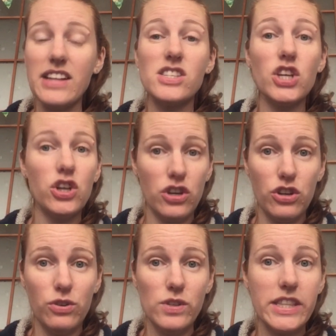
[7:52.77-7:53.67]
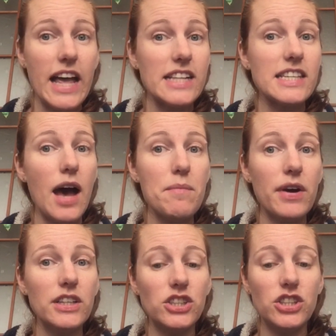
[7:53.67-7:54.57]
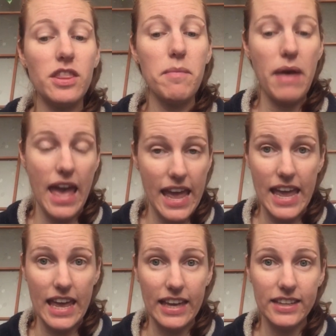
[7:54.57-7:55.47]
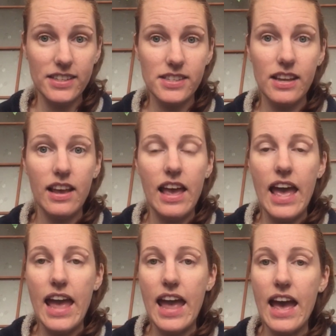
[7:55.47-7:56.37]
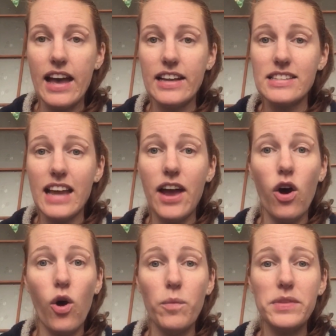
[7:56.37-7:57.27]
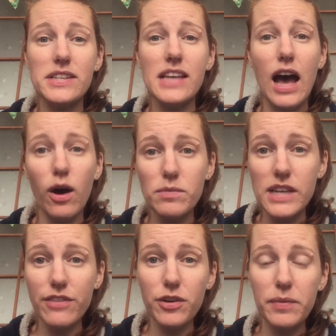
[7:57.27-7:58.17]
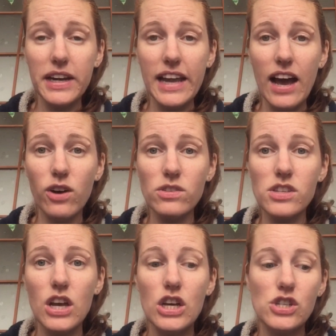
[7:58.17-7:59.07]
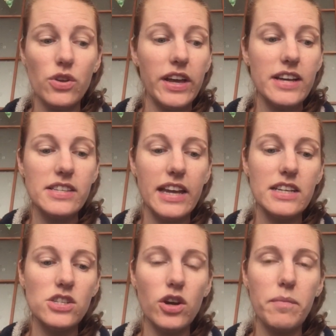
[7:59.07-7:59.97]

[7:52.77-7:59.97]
the good news. That's how much the pay is. And I hope this helps everybody out. So like I said, it took